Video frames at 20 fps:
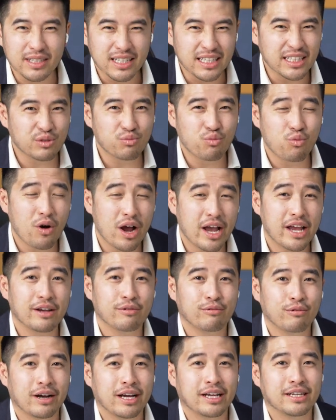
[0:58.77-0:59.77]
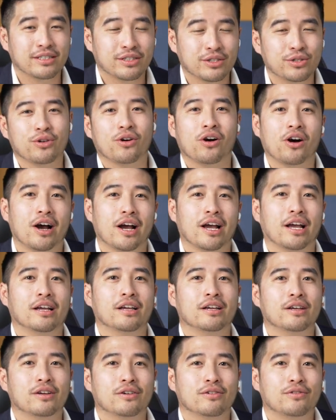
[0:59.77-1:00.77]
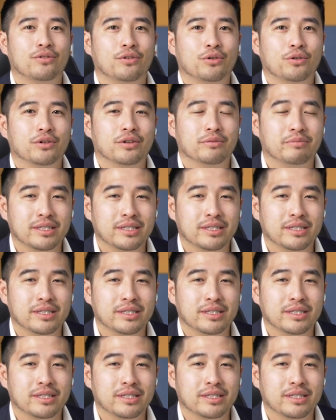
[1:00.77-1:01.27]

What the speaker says: is way, way too high for the